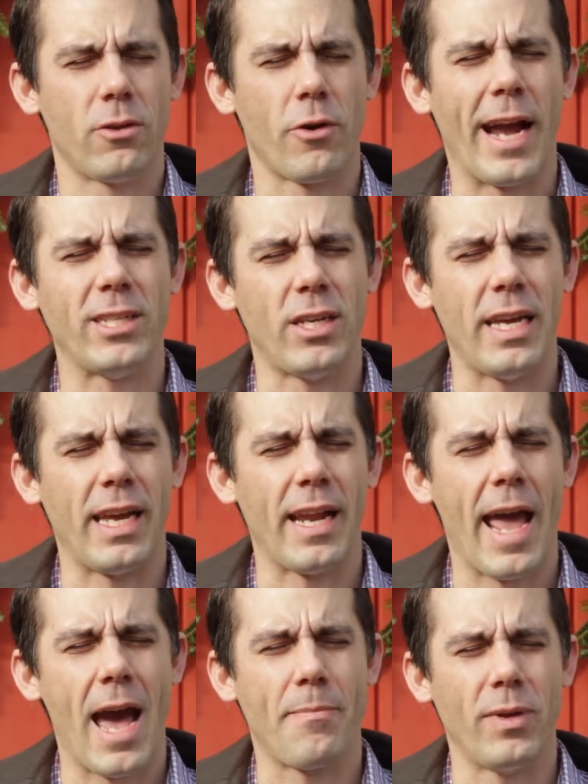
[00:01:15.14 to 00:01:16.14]
tragedy can
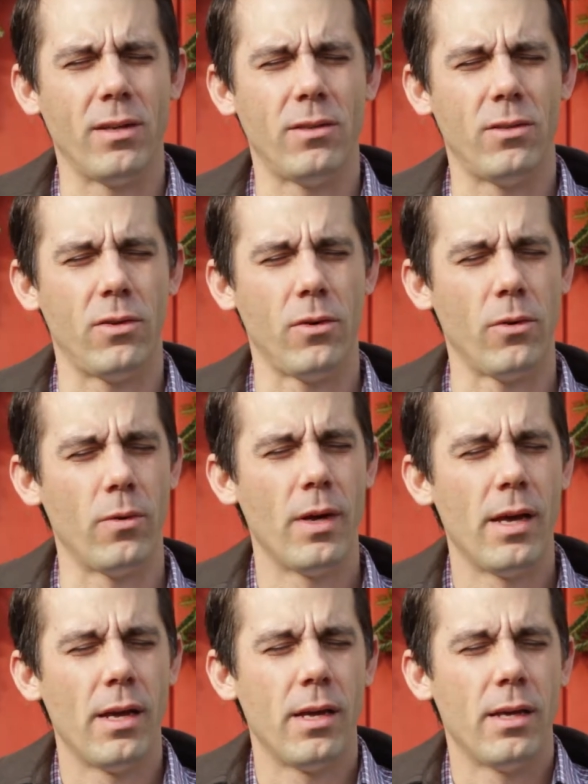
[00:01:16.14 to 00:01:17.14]
happen to
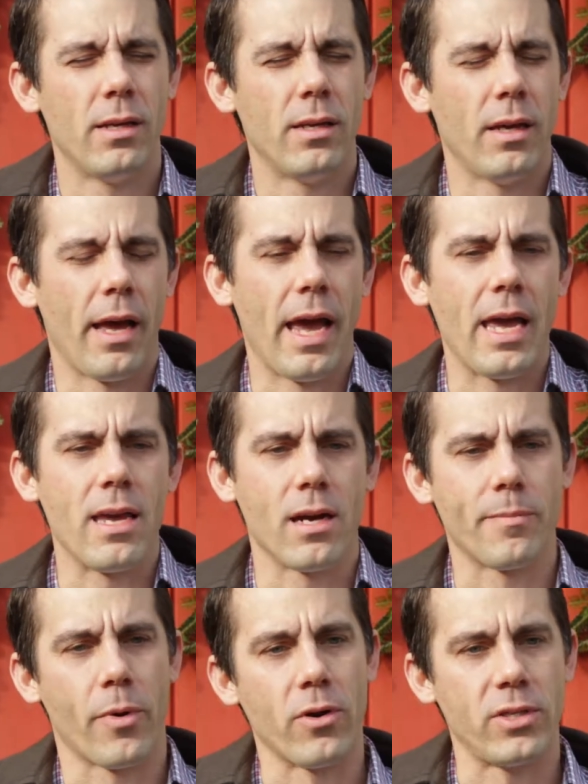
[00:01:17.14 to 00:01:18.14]
a
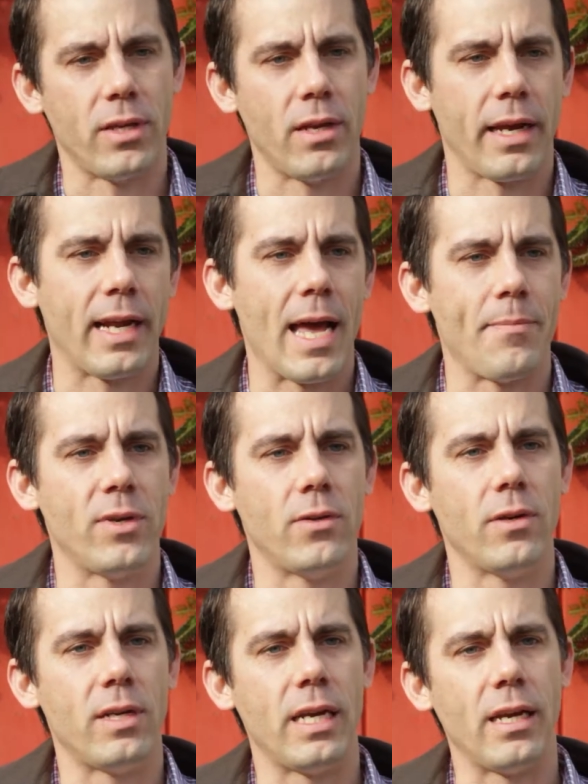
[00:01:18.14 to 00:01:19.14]
young person, it can happen
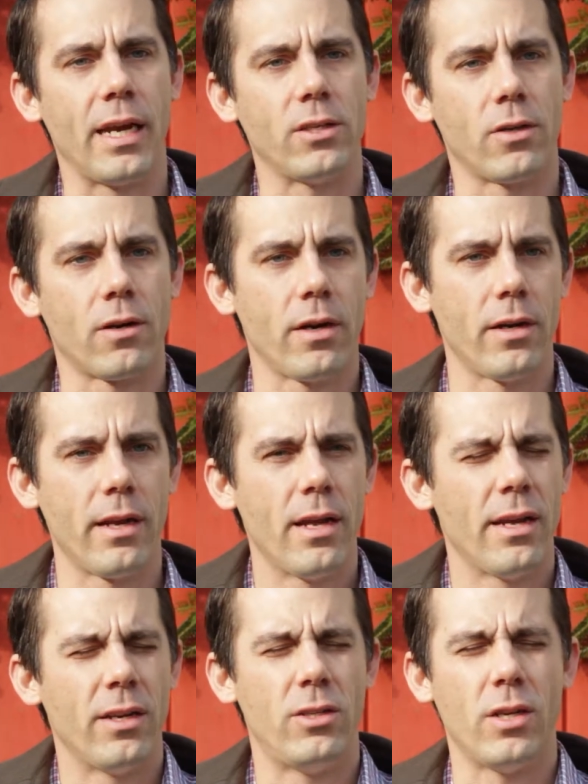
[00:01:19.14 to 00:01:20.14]
to a teenager
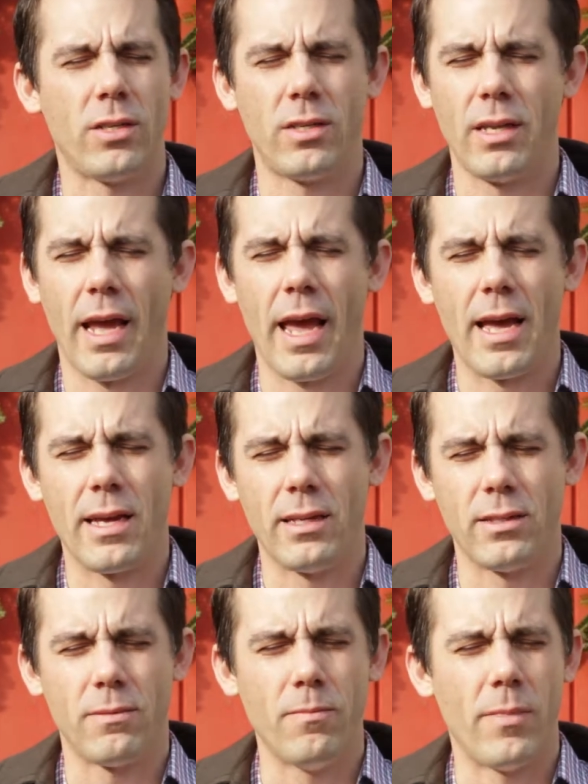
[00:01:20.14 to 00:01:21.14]
just
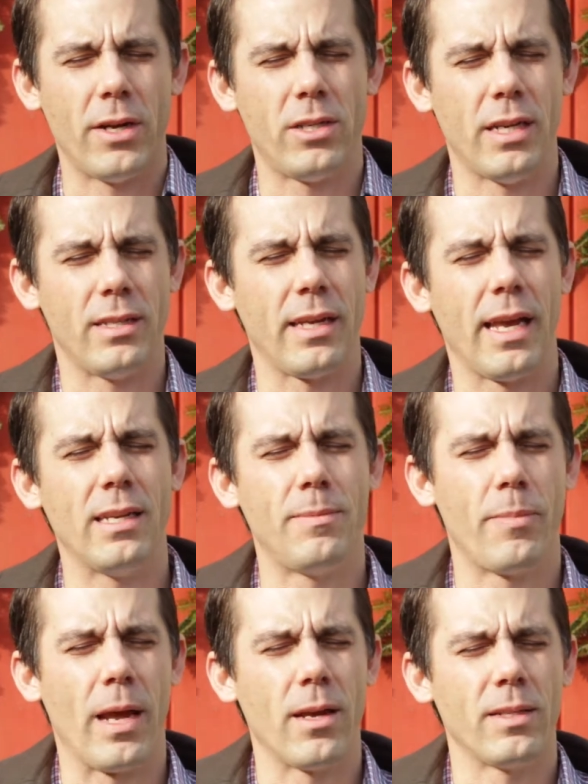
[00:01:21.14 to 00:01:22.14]
as much as
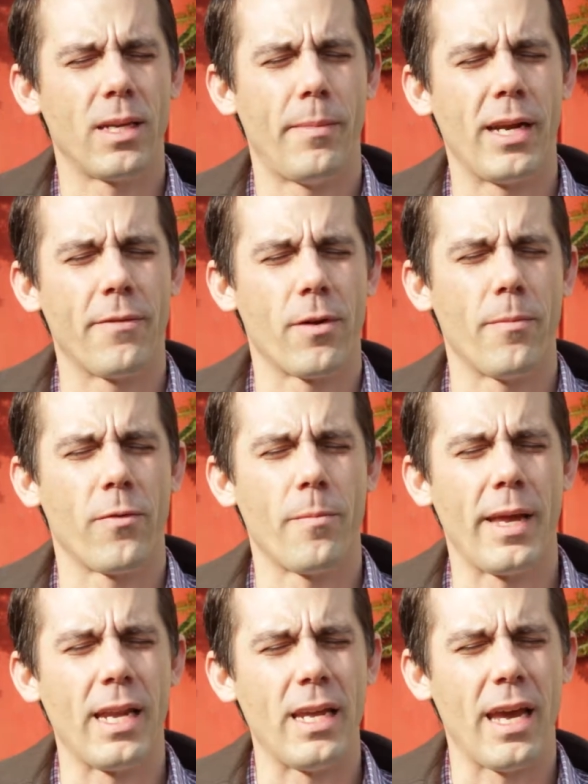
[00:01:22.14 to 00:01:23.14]
somebody
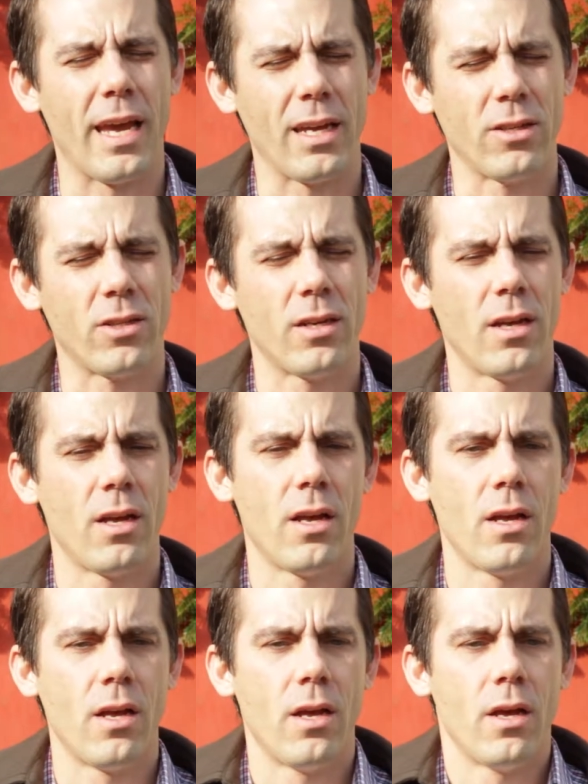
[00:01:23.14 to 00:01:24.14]
from any age.
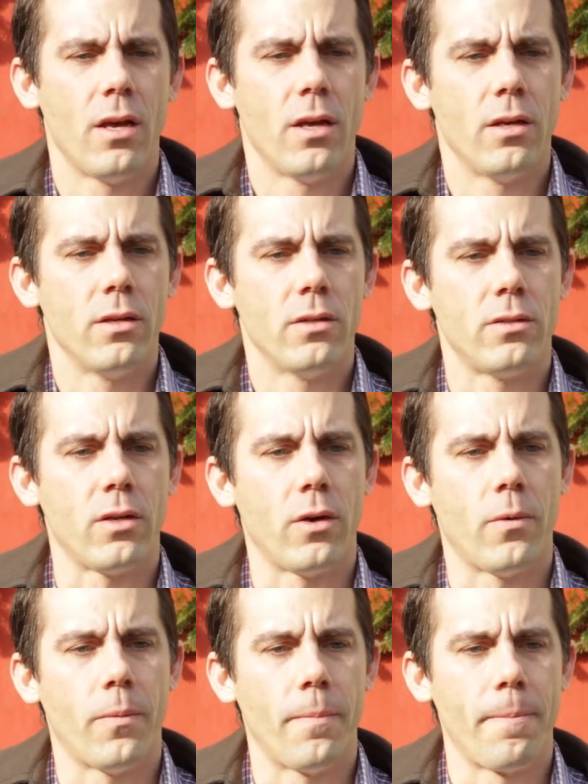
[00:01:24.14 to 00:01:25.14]
So